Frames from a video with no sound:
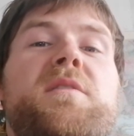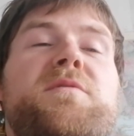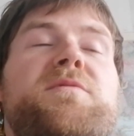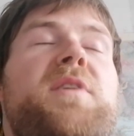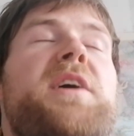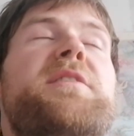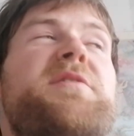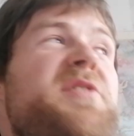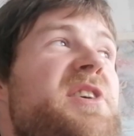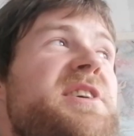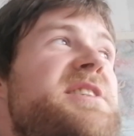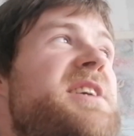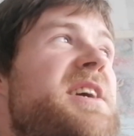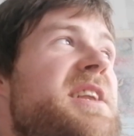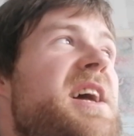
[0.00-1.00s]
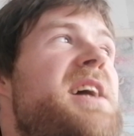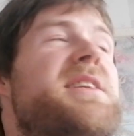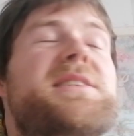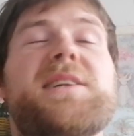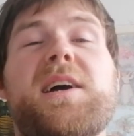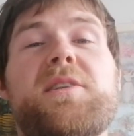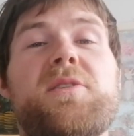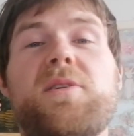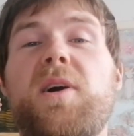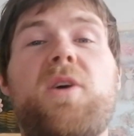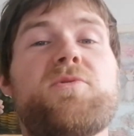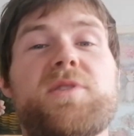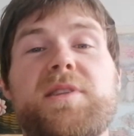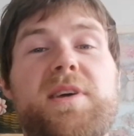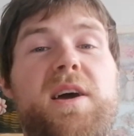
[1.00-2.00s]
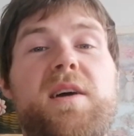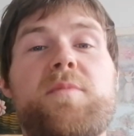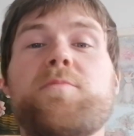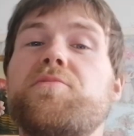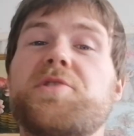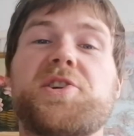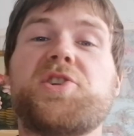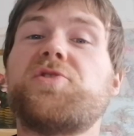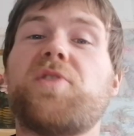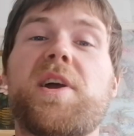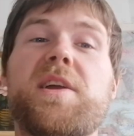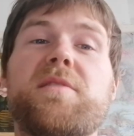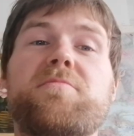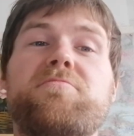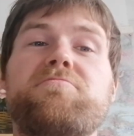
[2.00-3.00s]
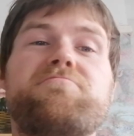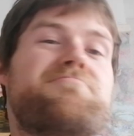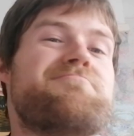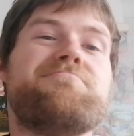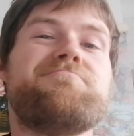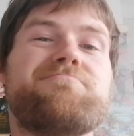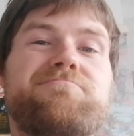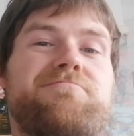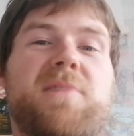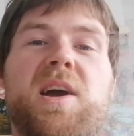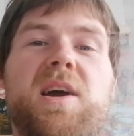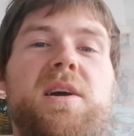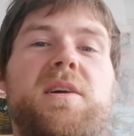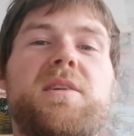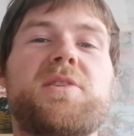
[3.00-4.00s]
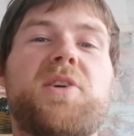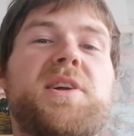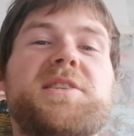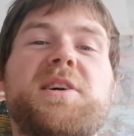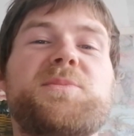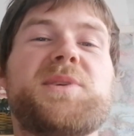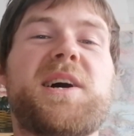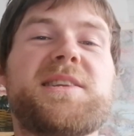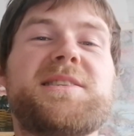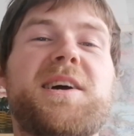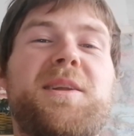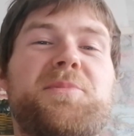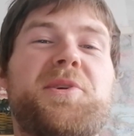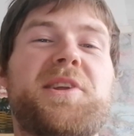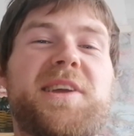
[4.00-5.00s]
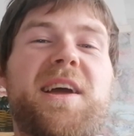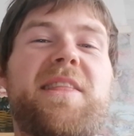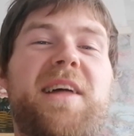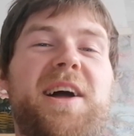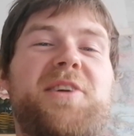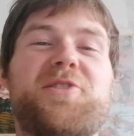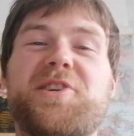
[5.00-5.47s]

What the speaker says: find a 30-second handstand, hold it there, pretty straight. 9 times out of 10, I'm going to get that.